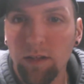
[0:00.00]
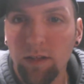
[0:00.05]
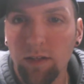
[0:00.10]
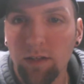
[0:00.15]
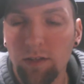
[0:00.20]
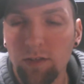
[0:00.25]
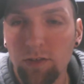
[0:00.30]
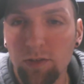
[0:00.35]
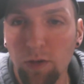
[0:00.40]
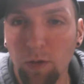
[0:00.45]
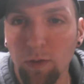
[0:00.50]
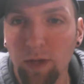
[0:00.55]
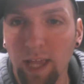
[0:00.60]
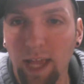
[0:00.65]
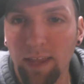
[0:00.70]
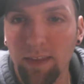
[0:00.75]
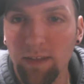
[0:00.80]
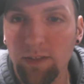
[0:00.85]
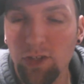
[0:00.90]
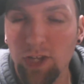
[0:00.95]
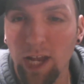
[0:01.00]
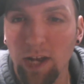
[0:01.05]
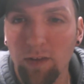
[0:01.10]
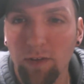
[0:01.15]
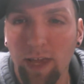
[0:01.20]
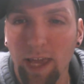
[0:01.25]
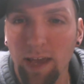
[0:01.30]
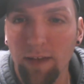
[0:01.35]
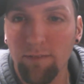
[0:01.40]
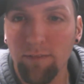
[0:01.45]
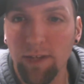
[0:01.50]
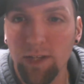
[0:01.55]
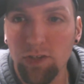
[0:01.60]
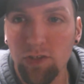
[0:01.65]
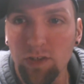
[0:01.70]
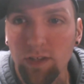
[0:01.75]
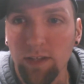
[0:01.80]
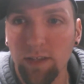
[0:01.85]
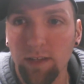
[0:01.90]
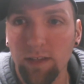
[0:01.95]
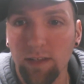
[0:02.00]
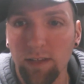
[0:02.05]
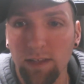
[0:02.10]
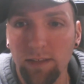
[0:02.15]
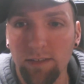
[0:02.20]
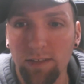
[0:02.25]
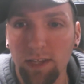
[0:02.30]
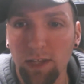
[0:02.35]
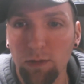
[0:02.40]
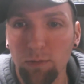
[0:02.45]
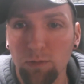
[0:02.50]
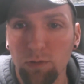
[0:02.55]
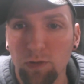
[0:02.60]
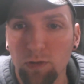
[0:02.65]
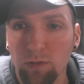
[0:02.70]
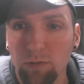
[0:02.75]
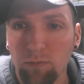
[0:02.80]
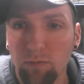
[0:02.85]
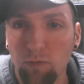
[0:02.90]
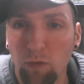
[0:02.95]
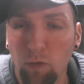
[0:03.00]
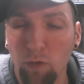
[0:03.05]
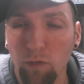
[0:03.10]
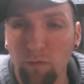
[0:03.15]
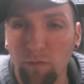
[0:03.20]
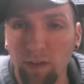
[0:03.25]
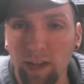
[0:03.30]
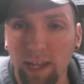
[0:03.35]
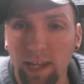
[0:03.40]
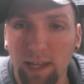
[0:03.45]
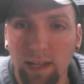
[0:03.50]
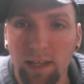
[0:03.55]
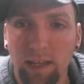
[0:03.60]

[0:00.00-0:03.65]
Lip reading: So again, the channel catfish gets huge, 4 feet.